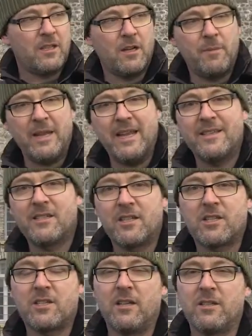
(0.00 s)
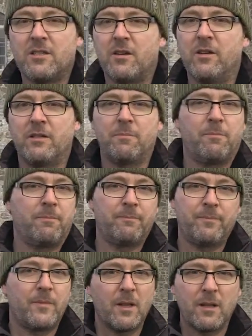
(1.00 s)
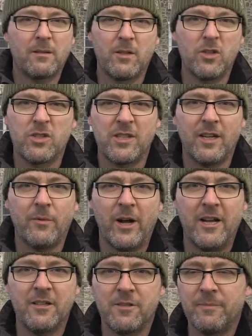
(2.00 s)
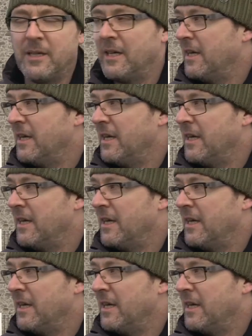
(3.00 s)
going to be into the sun, so it's good silhouettes.